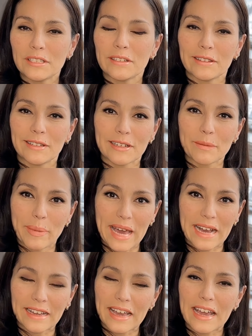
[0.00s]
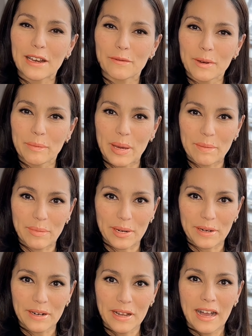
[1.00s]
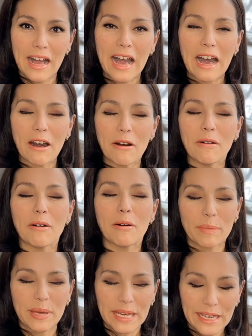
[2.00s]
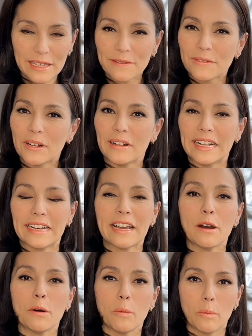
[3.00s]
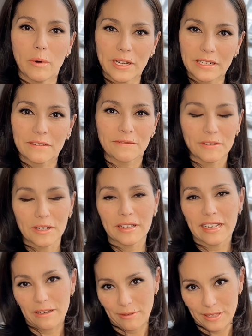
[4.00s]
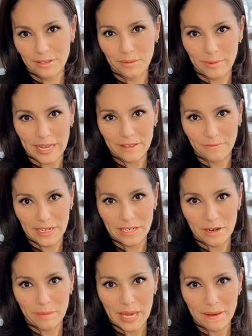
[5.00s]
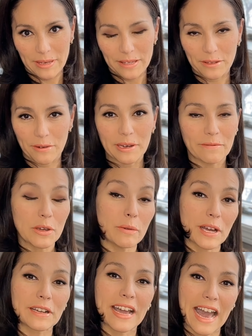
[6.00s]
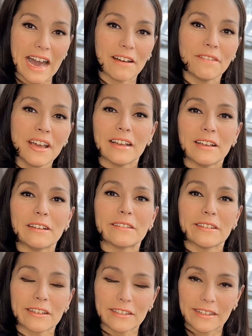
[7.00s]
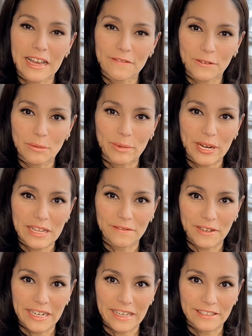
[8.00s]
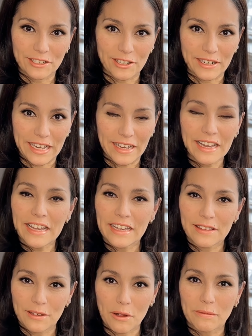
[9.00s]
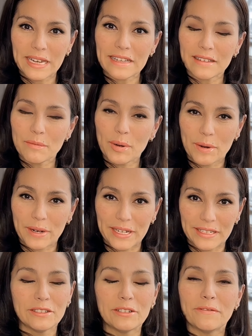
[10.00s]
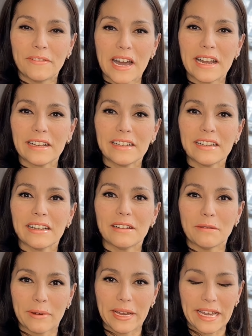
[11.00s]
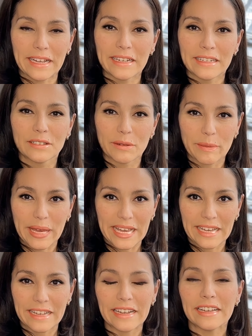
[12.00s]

to look back and remember how peaceful and how wonderful it was to breastfeed your baby. So if you want to have a successful breastfeeding journey, it's always important to find a way to make it